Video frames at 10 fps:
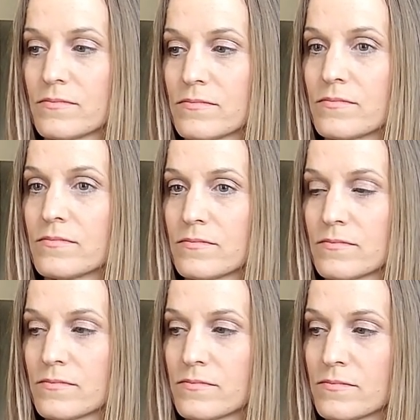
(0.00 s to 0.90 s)

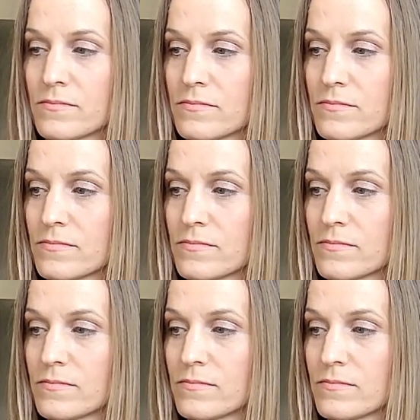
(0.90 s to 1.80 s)

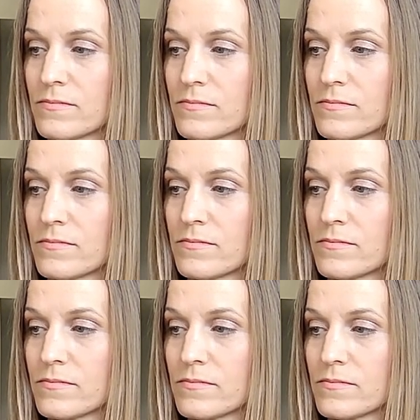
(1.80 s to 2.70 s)

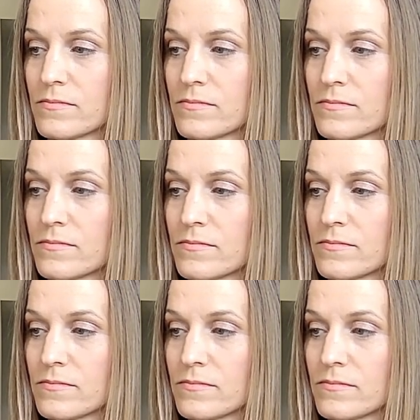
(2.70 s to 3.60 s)

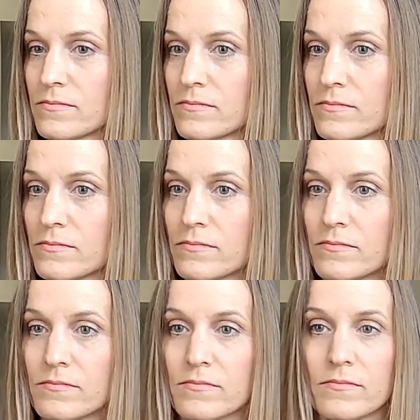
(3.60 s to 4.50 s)

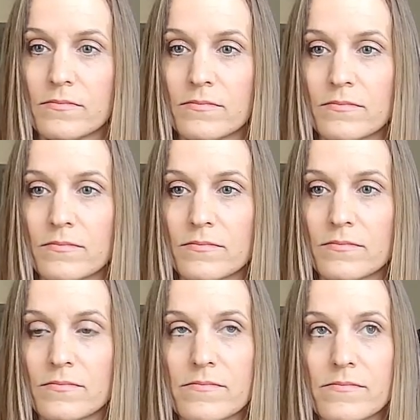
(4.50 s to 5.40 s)

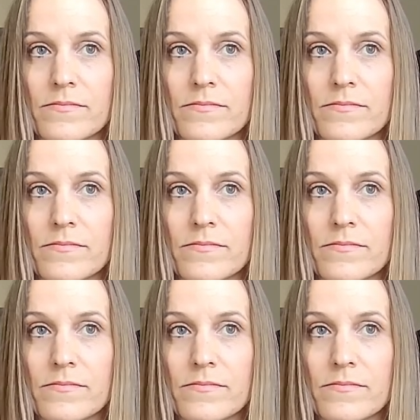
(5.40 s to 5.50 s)
No words are spoken by the person on screen.